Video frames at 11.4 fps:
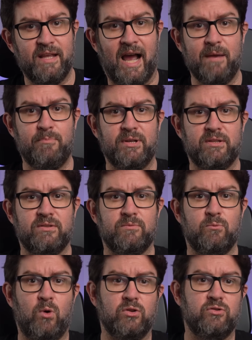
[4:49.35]
the iPad
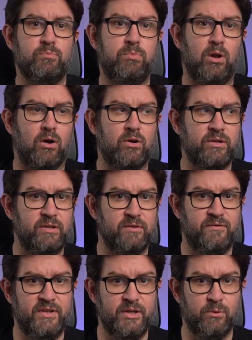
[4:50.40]
won't block your
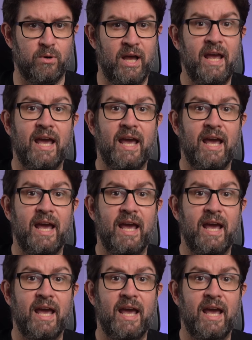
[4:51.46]
view.